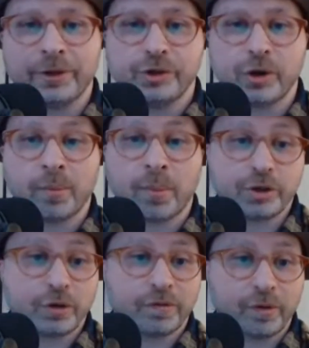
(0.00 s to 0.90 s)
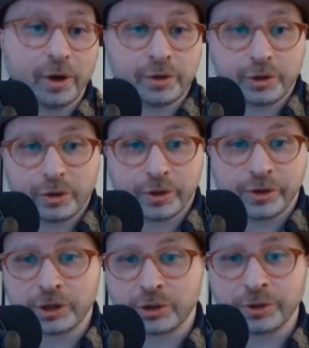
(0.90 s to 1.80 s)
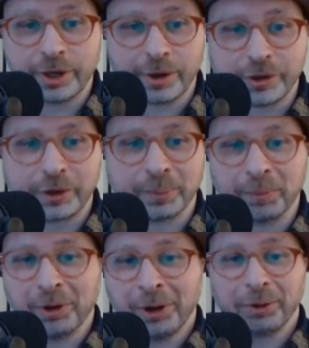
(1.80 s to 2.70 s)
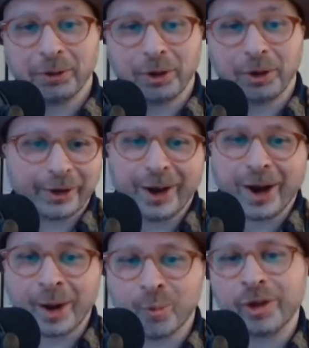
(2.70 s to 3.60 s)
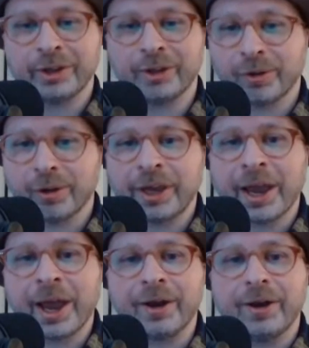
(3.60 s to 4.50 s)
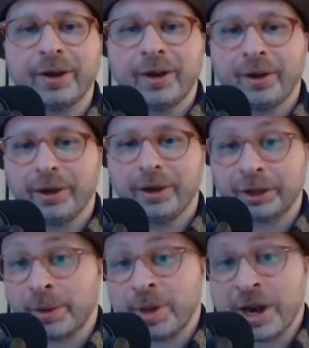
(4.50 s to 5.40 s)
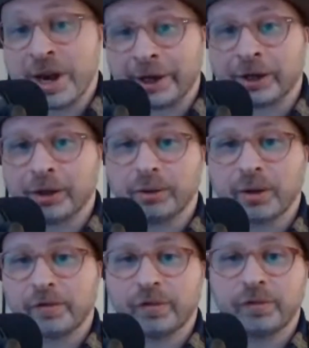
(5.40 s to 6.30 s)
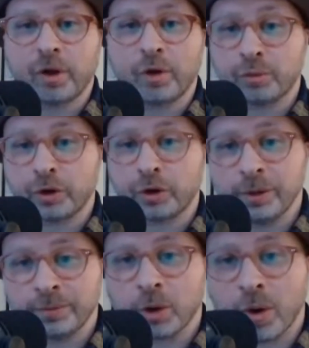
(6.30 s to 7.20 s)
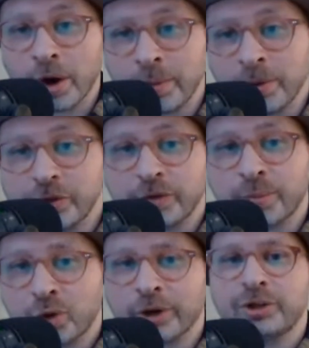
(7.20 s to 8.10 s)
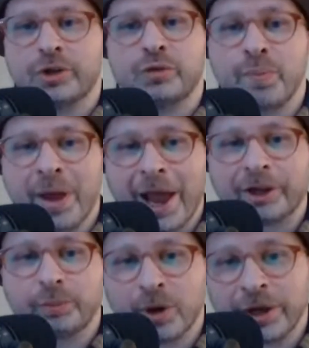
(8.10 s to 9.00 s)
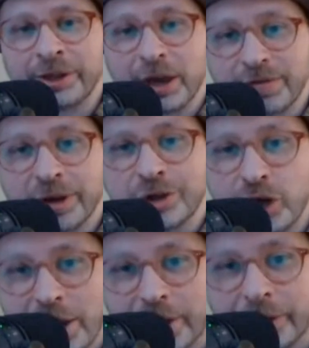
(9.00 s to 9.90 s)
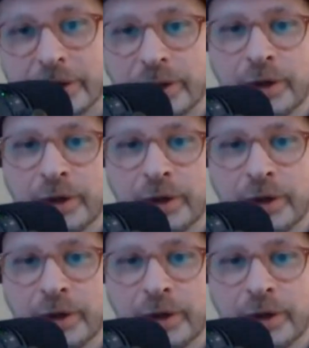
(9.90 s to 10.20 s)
And so Marcia Fudge essentially tells him, look, I'm willing to look at eliminating life of loan premium requirements for mortgages backed by the FHA.